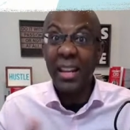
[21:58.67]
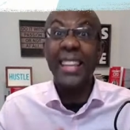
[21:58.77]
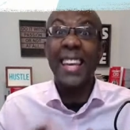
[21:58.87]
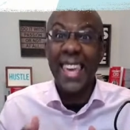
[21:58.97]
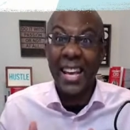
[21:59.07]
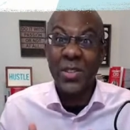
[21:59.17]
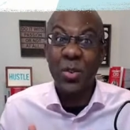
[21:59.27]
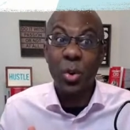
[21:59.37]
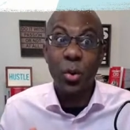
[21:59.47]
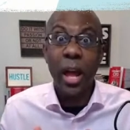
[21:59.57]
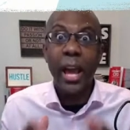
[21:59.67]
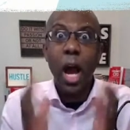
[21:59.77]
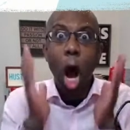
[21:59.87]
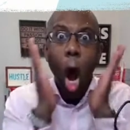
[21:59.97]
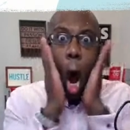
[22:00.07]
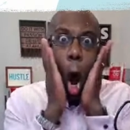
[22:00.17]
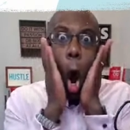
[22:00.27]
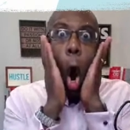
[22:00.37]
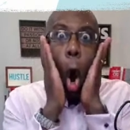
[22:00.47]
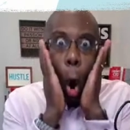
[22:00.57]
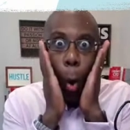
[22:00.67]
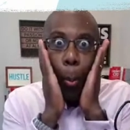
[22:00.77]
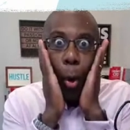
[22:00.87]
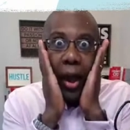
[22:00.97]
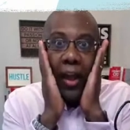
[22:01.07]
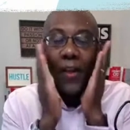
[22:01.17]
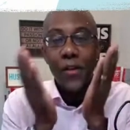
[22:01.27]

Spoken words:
and like it canceled, you were like, oh boy.